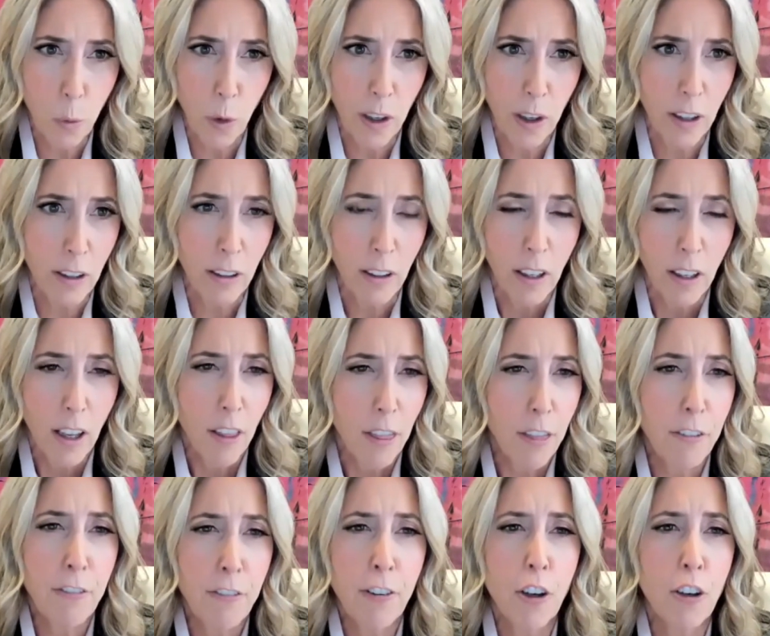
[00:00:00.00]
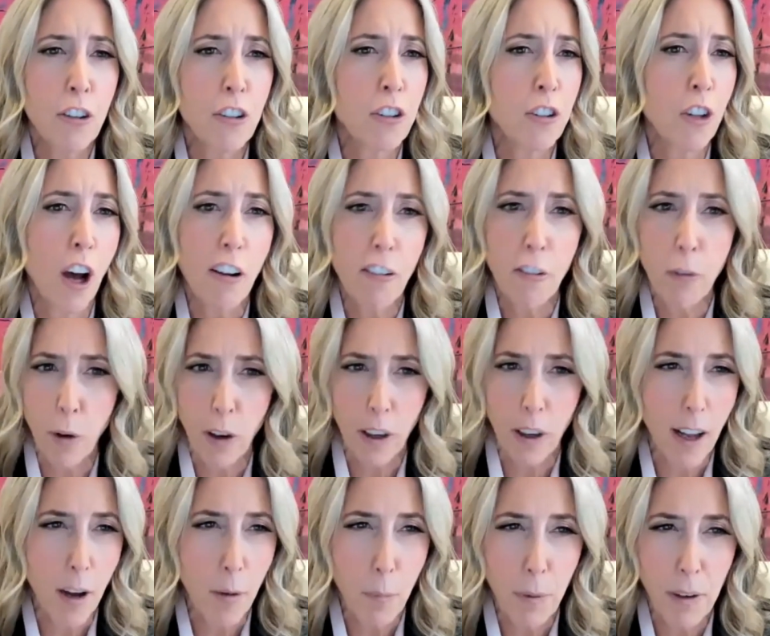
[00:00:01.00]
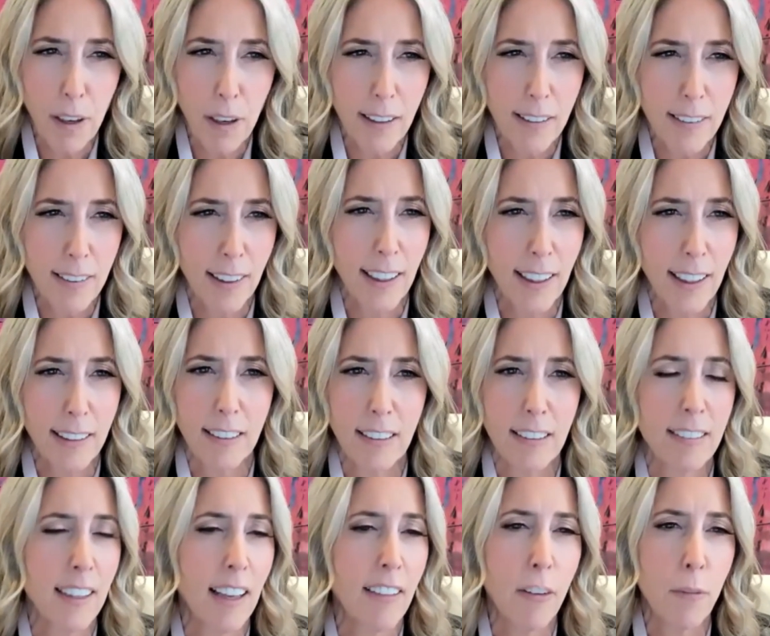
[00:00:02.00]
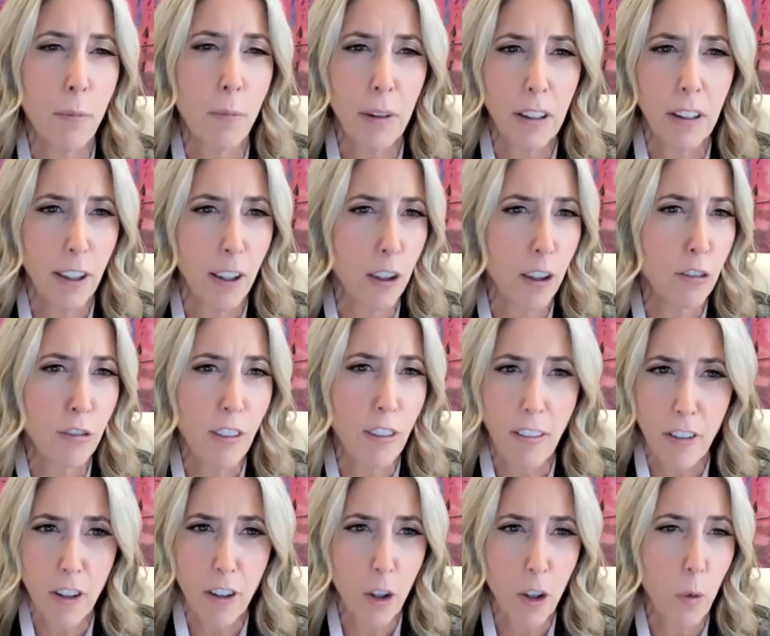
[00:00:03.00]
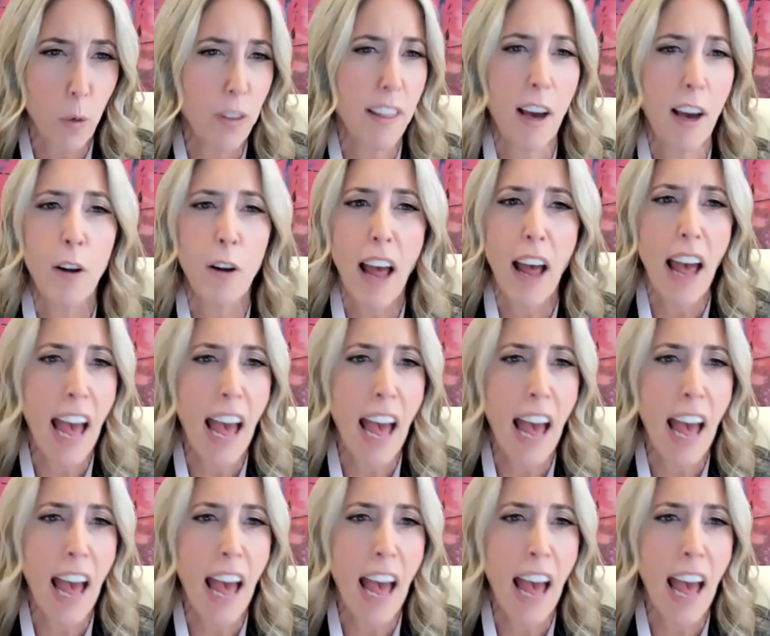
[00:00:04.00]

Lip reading: We're the first software company to get to 7 billion in revenue without